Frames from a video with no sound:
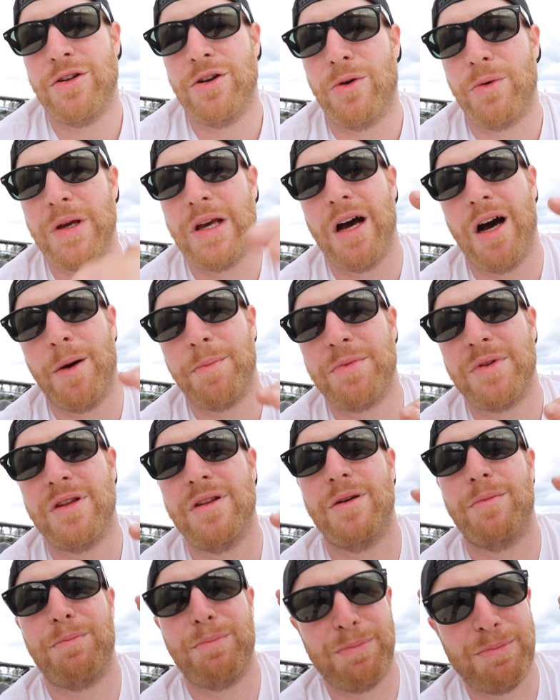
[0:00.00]
You know, we
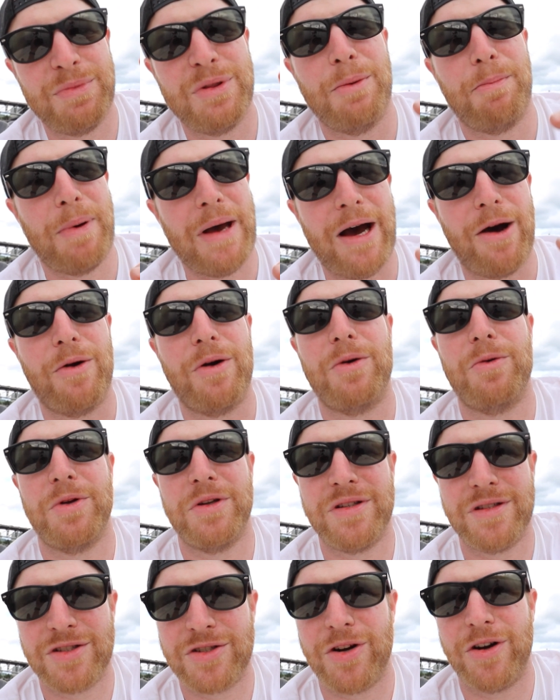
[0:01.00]
upped the the power.
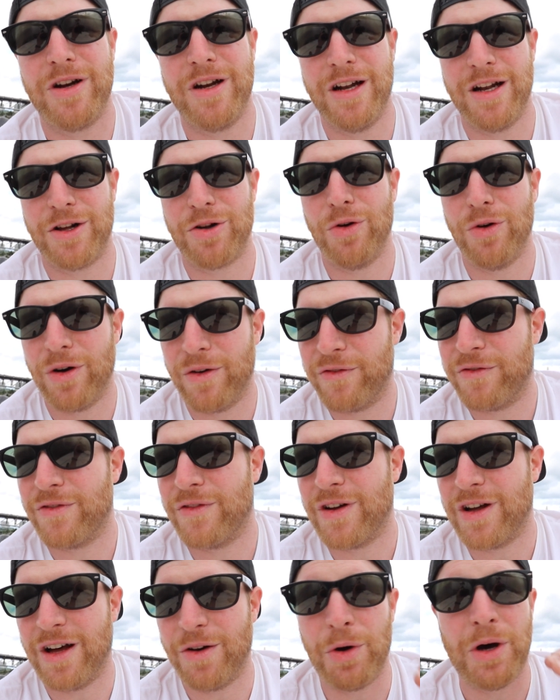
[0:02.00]
We started at a goal of
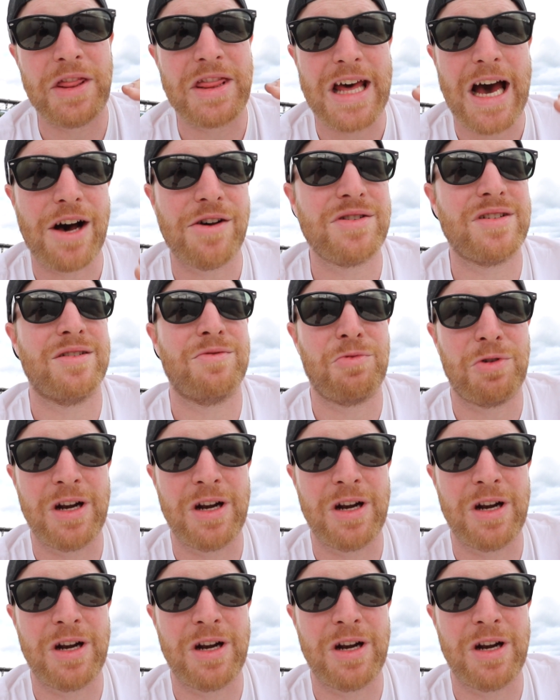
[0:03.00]
1,000.